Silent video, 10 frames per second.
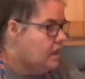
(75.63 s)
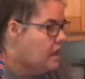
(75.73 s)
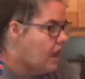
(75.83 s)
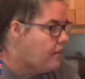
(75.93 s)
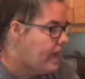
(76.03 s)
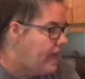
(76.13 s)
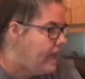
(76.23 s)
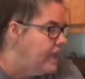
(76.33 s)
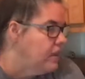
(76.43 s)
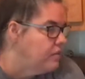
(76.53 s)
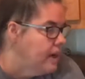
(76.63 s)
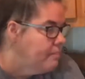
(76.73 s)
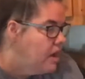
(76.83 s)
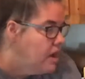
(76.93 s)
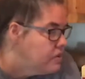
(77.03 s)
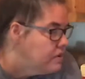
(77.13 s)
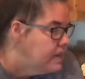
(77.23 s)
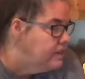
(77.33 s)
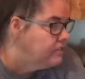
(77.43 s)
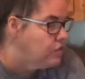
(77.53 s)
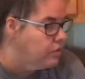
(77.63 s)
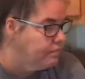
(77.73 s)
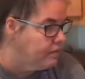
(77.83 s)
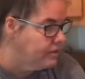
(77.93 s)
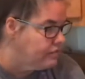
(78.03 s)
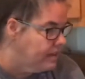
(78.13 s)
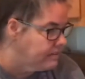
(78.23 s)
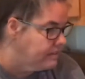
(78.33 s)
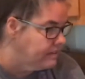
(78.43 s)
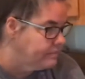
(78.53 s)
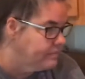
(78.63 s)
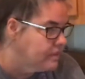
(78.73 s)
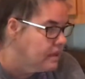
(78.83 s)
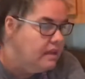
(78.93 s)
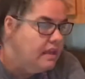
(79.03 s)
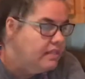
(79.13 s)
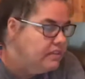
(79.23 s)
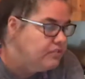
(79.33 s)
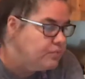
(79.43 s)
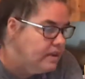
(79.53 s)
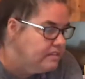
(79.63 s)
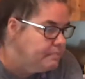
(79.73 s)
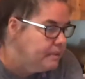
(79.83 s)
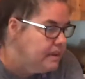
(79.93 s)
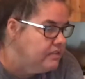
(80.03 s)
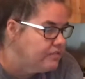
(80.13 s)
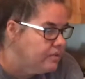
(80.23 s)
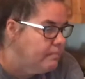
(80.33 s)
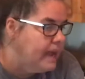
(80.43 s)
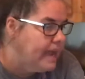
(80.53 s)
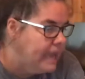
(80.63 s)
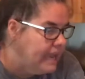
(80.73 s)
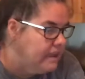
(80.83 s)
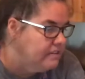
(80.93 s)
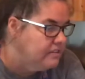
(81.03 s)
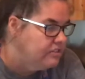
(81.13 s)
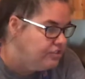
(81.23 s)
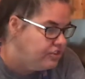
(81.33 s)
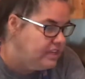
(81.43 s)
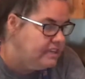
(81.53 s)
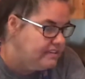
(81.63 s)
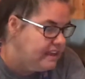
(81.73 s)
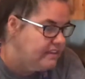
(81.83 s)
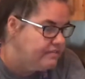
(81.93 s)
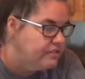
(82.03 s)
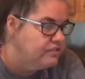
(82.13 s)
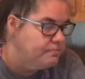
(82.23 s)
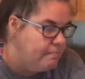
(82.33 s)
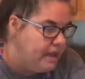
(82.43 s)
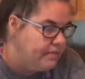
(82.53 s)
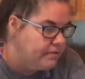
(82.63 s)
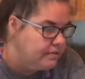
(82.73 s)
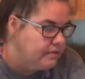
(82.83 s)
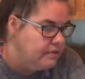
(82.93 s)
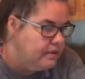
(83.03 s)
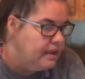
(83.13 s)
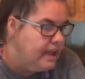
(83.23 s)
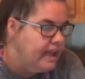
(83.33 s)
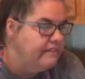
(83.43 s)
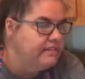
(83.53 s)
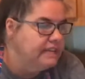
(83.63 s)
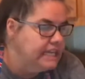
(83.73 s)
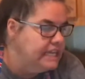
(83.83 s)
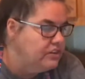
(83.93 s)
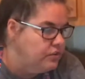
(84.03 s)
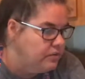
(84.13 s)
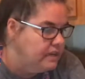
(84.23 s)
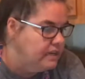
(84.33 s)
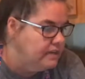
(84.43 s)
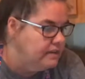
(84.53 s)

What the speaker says: Okay, Grandma Green's cornbread dressing. This recipe is from my Aunt Jean Tedford's mother, Evelyn Green.